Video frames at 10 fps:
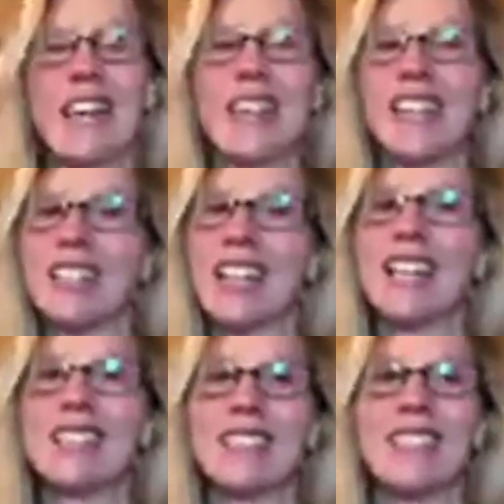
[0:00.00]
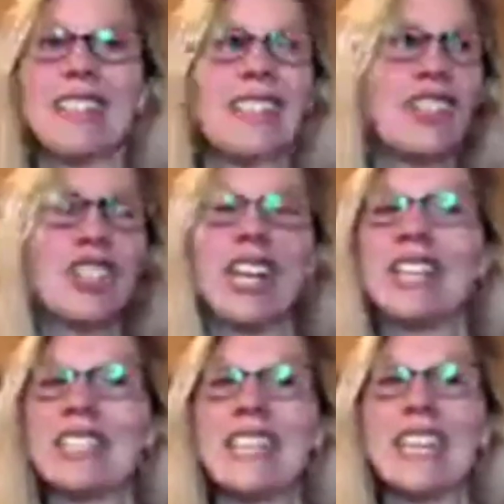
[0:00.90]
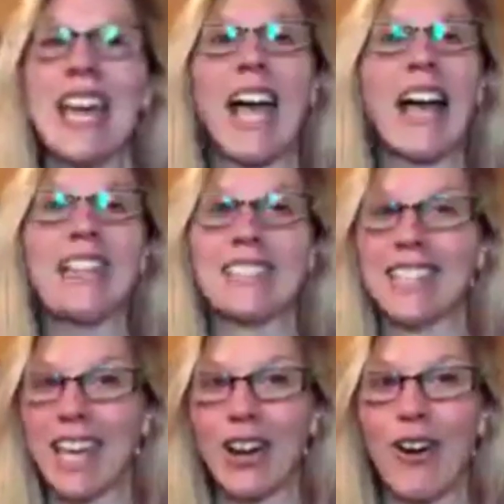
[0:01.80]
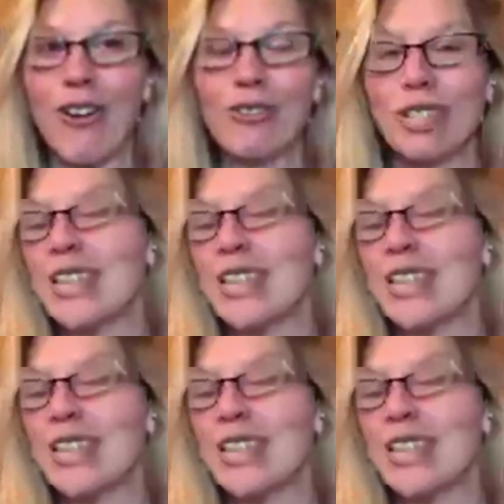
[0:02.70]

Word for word: and the less chance he has to get a hold.